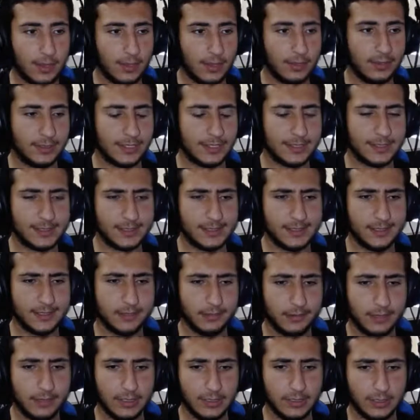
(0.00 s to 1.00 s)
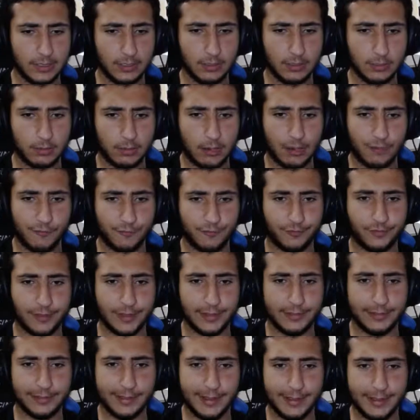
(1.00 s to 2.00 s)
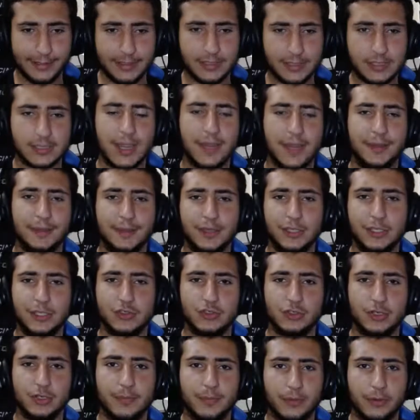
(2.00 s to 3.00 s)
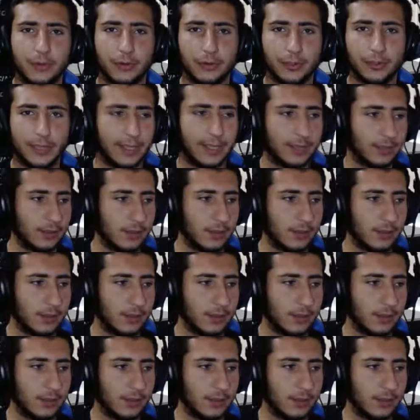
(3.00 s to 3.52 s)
considering our front line is kind of injury prone,